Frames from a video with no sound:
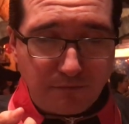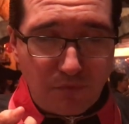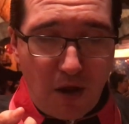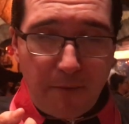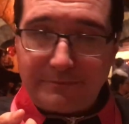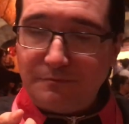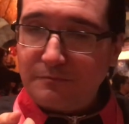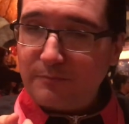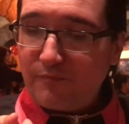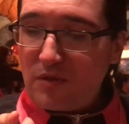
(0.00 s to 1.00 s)
Yeah.
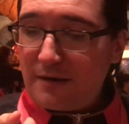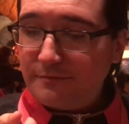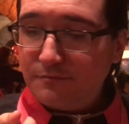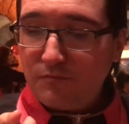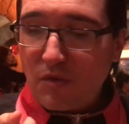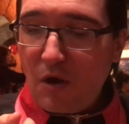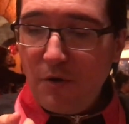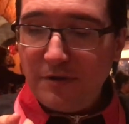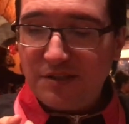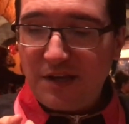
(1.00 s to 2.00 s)

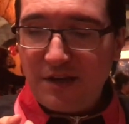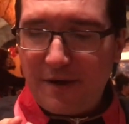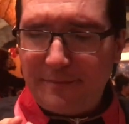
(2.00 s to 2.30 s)
Oh, it's like